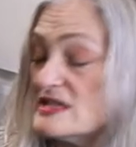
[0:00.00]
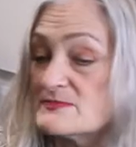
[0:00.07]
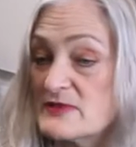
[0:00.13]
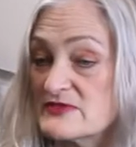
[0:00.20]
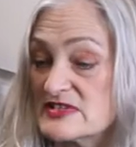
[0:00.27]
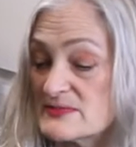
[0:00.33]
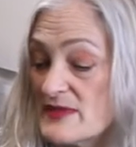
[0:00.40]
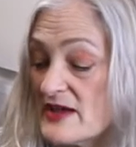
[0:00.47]
need to
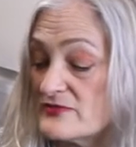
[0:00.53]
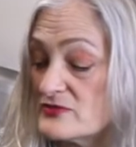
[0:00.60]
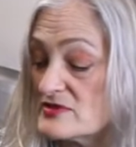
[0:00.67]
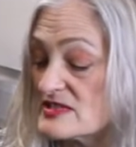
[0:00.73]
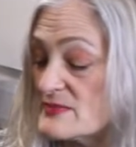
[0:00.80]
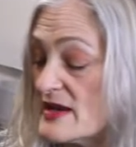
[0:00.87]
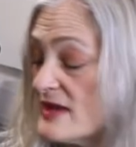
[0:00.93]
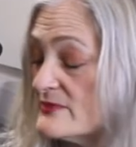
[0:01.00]
be respectful
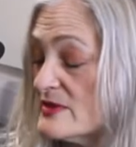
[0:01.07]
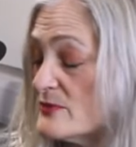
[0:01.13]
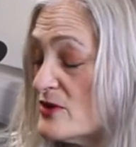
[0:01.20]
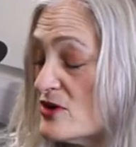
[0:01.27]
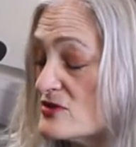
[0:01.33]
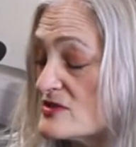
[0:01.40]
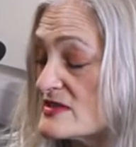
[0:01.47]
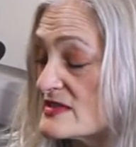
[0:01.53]
to me. I'm the
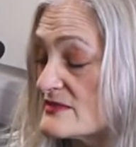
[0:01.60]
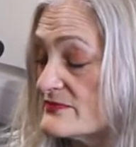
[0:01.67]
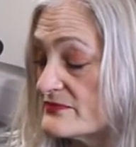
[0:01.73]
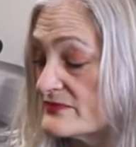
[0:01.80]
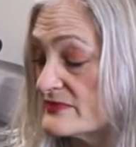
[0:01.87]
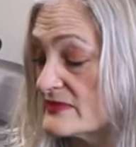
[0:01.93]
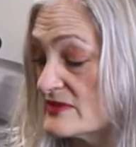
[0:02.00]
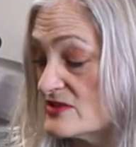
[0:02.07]
boss.
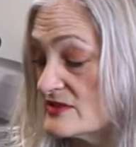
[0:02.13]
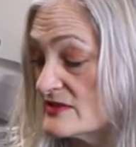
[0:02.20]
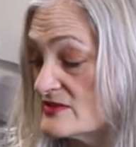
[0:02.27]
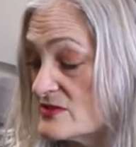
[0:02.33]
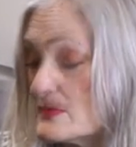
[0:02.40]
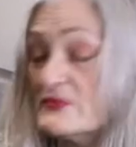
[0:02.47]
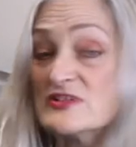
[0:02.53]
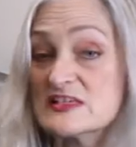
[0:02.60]
You
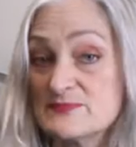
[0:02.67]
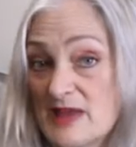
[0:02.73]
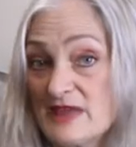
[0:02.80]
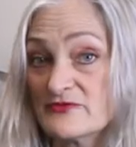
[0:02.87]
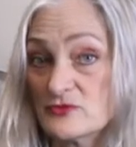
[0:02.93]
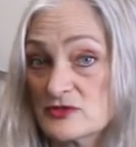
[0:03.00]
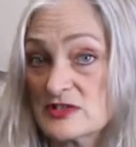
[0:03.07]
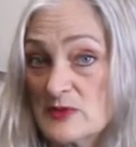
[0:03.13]
should be
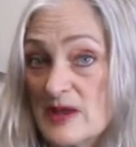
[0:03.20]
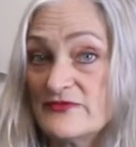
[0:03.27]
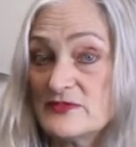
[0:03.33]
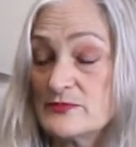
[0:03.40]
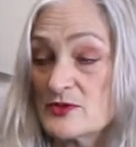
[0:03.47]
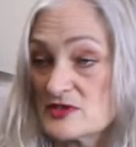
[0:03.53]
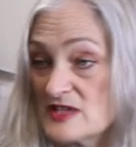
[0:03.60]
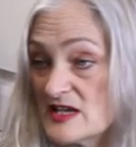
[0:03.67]
respectful to
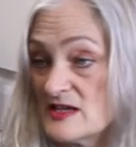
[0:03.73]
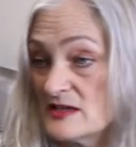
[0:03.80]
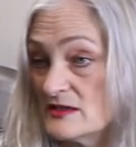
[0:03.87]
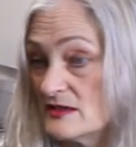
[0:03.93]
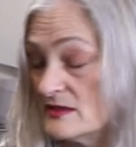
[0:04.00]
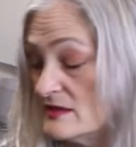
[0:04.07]
everybody.